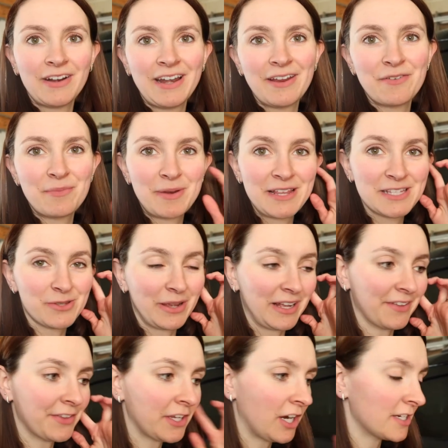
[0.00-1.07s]
All right, everybody, so I
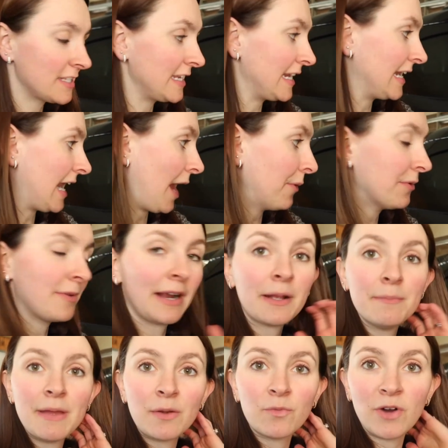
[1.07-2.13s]
got the car seat in. I would
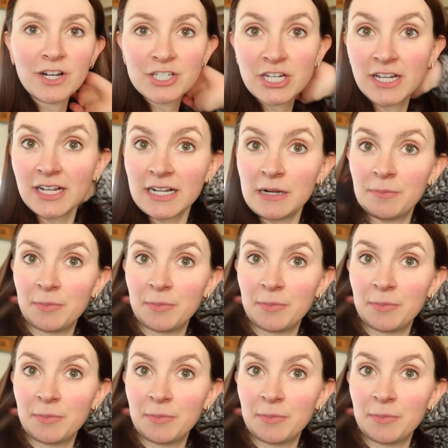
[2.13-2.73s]
recommend watching a